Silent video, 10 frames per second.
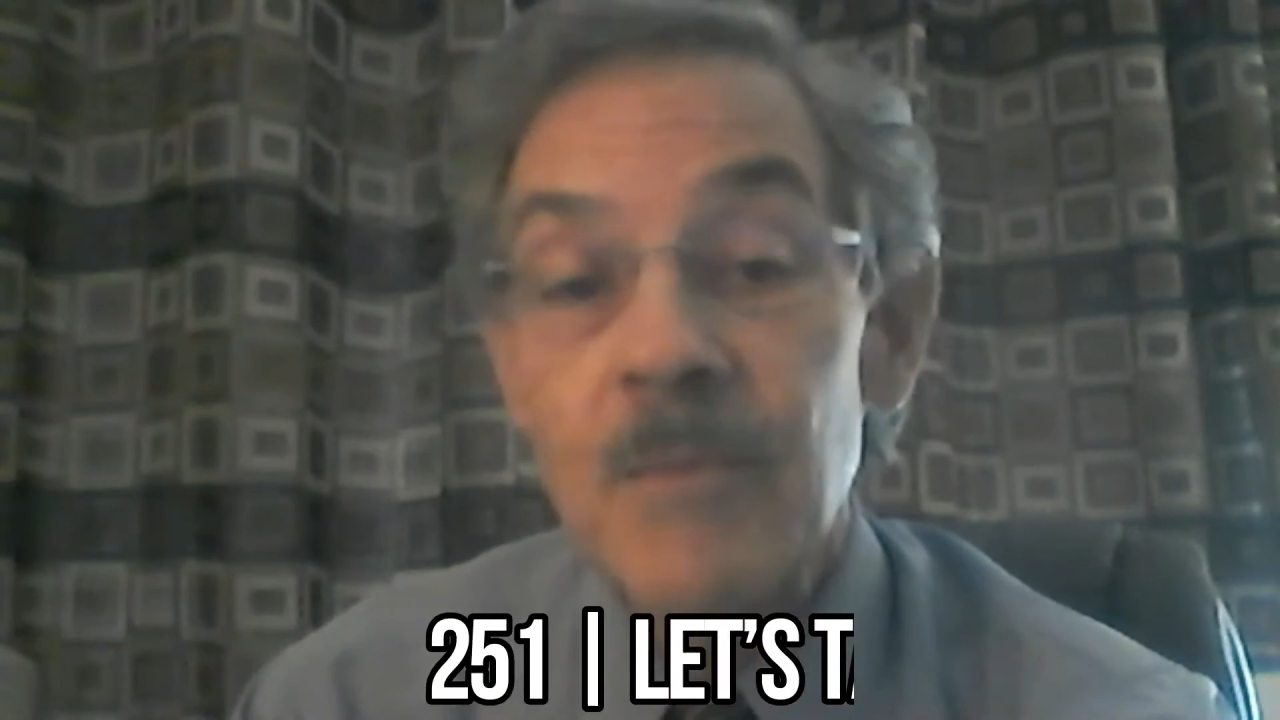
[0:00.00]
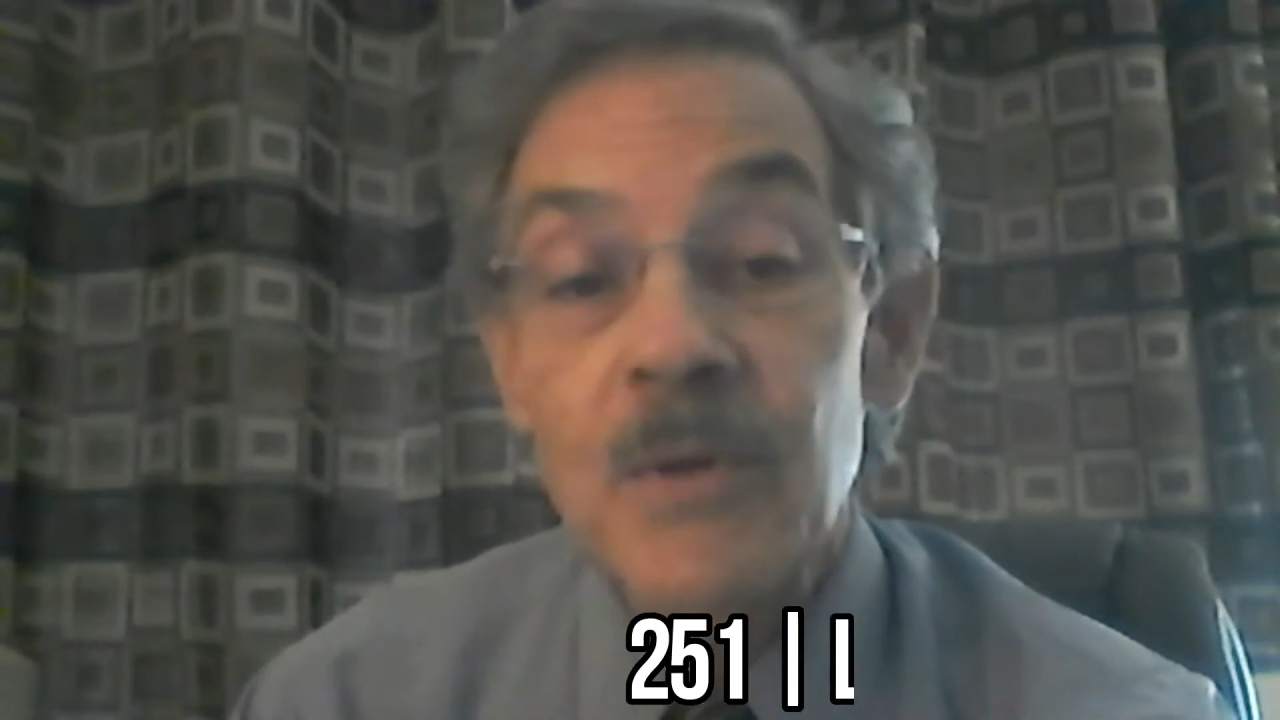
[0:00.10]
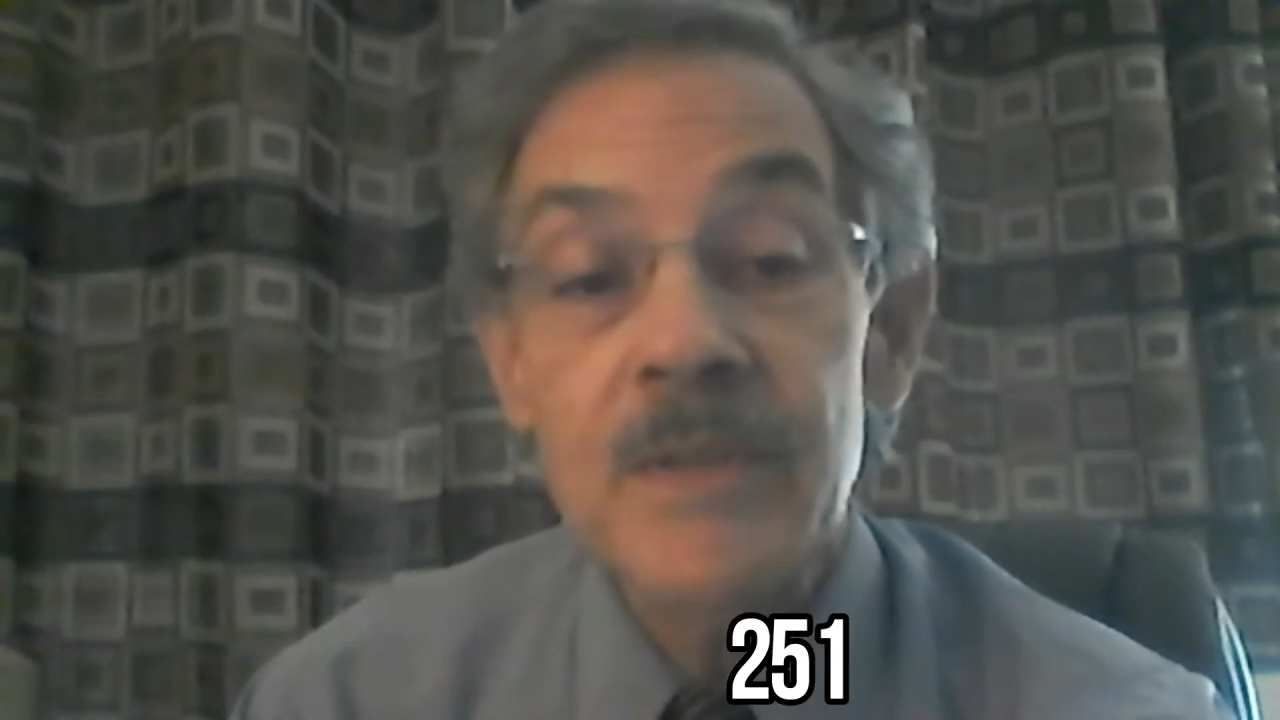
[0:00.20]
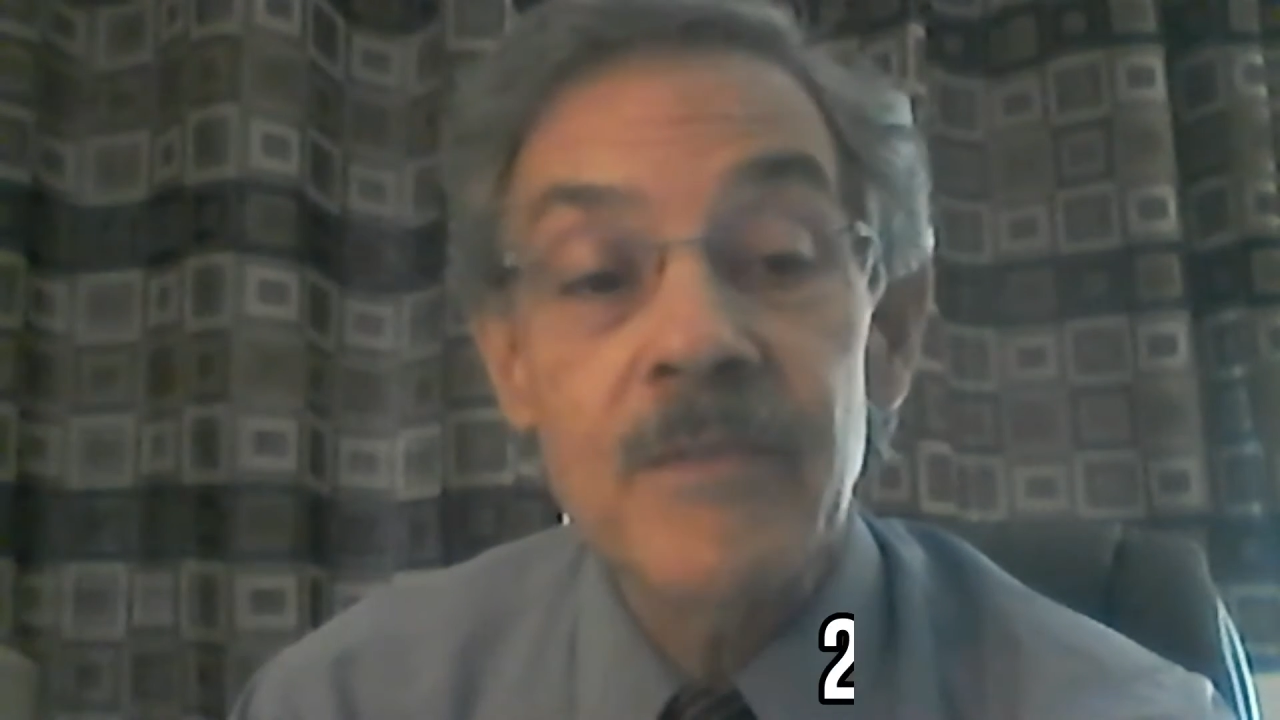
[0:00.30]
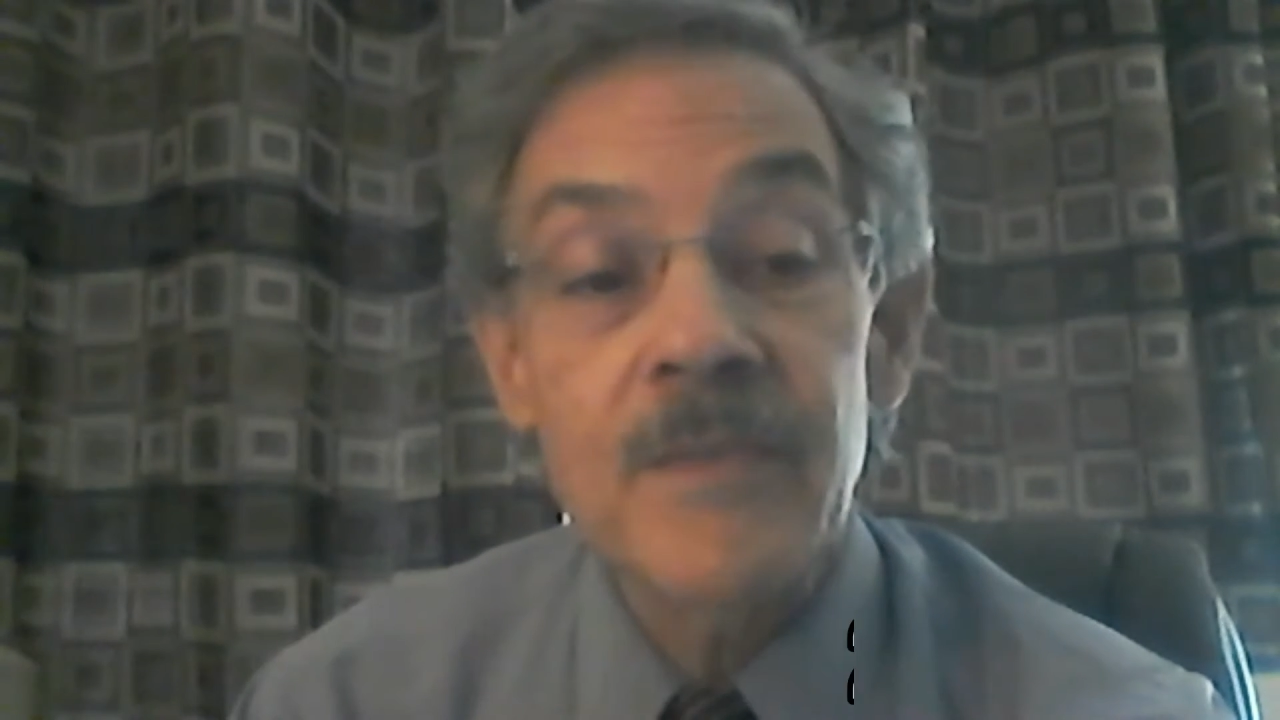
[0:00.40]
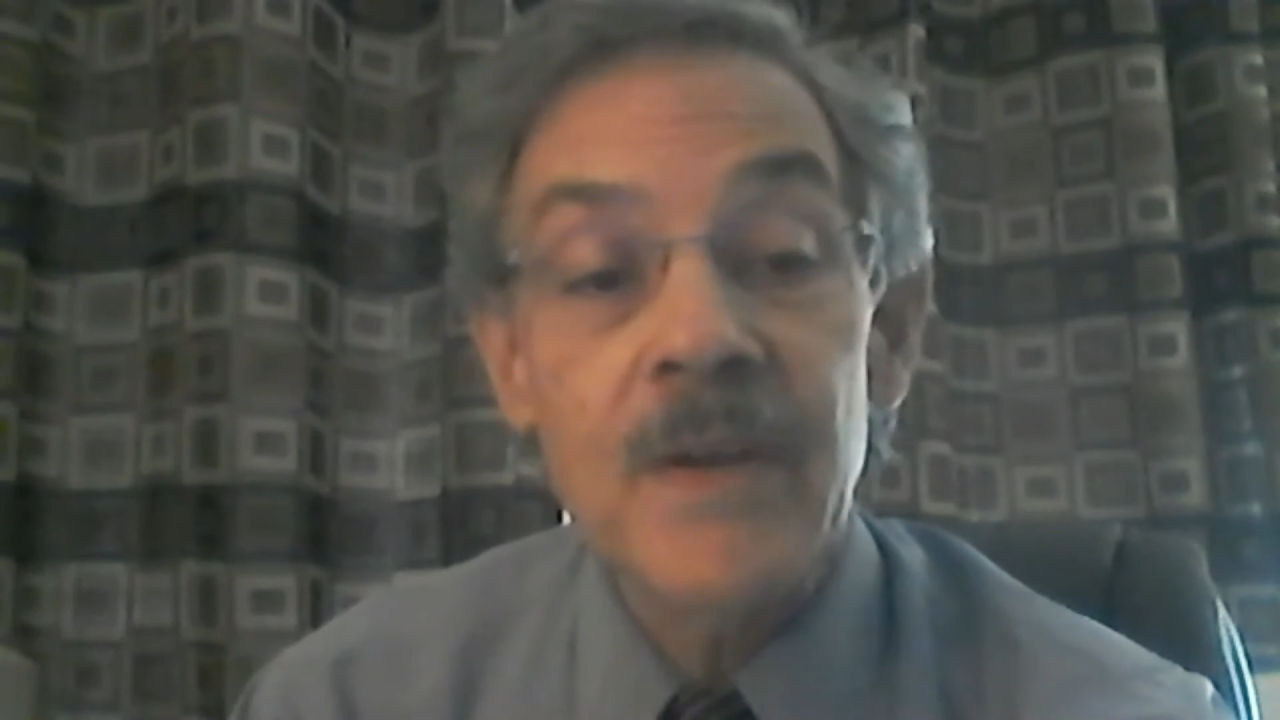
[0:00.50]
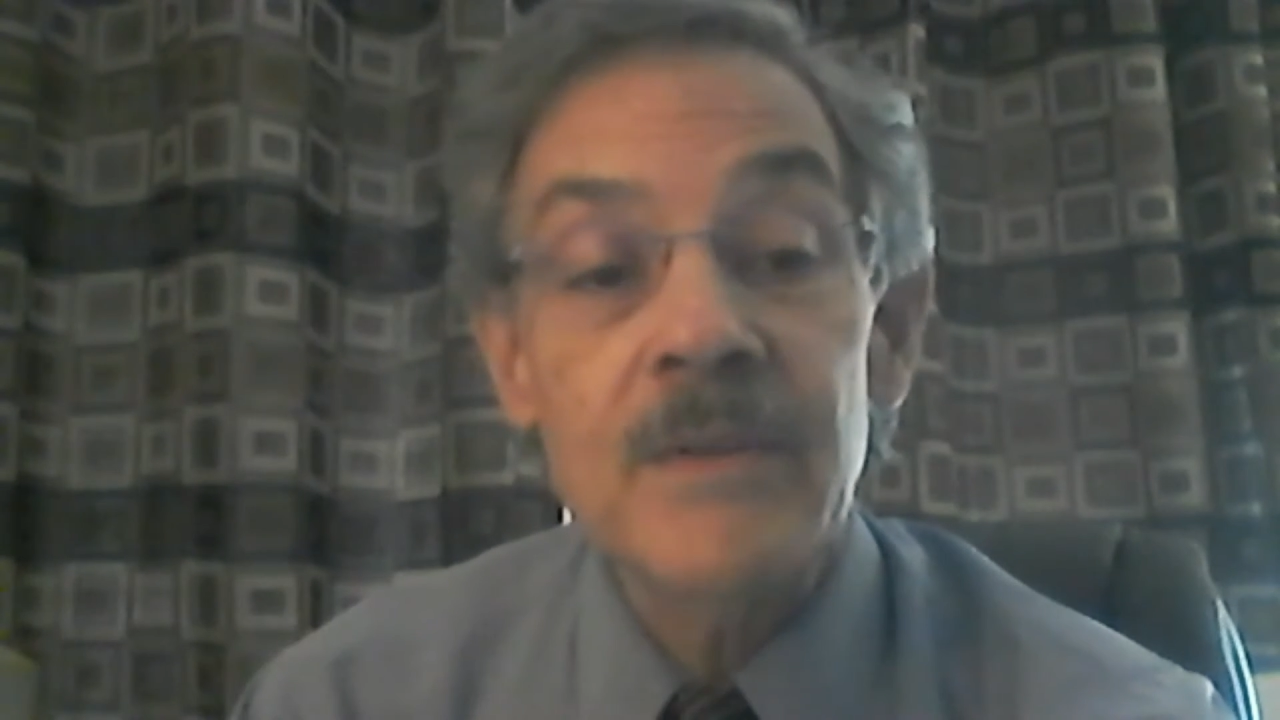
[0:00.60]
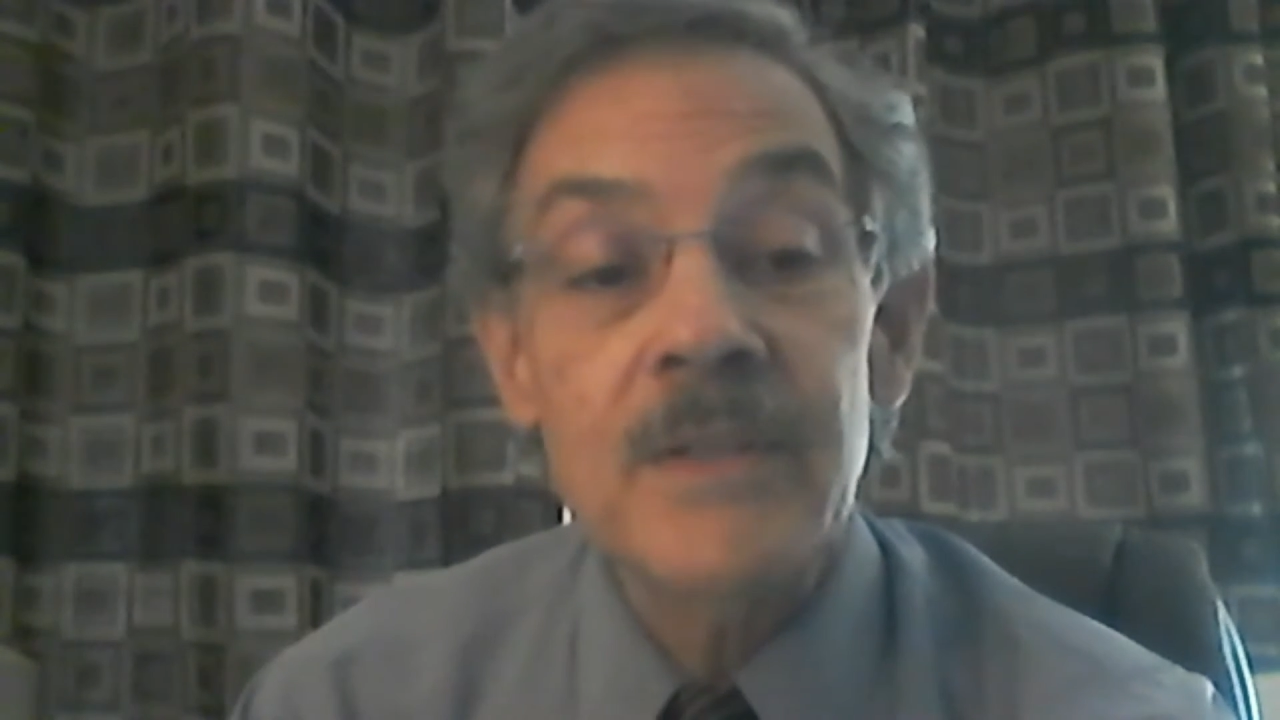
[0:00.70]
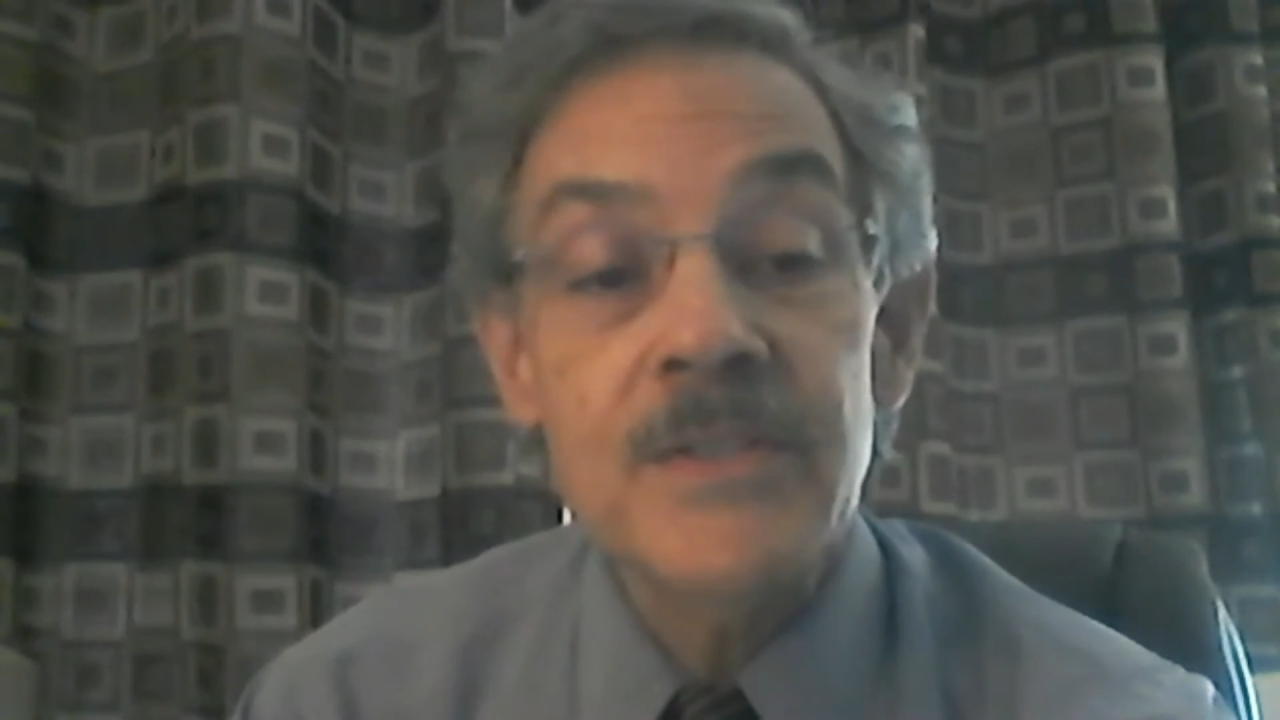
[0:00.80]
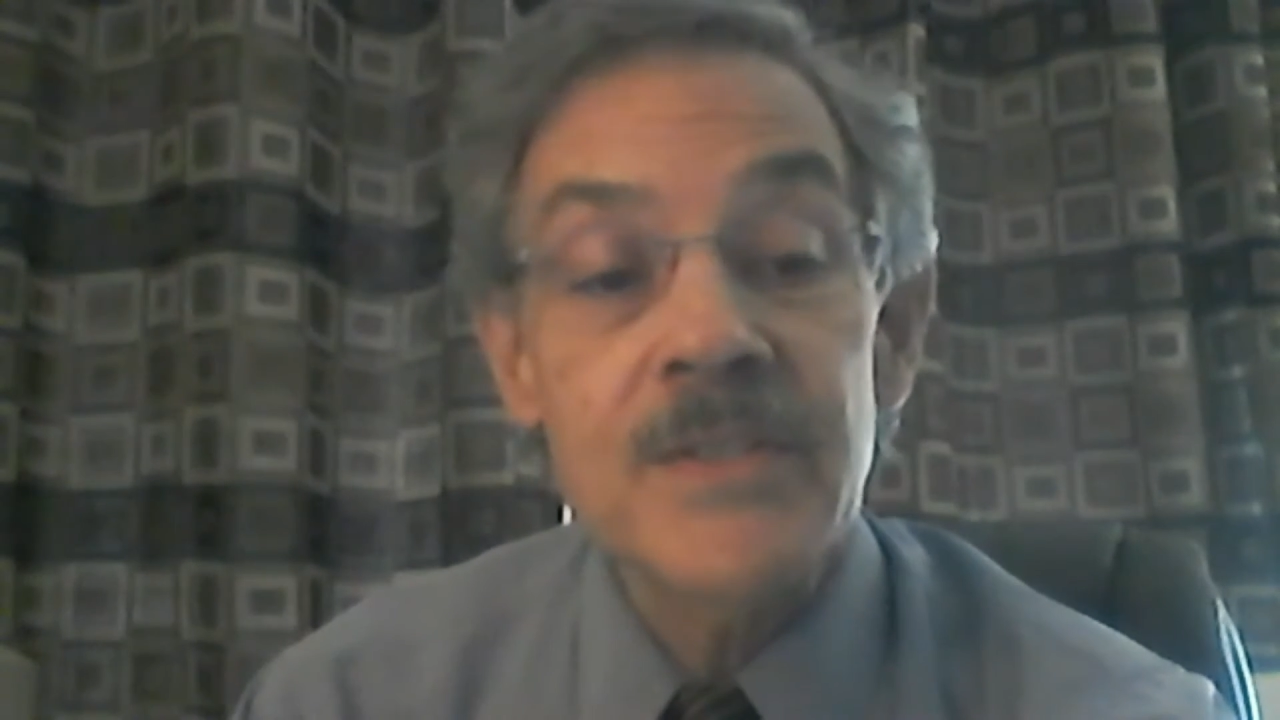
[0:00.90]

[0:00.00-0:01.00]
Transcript: both the federal and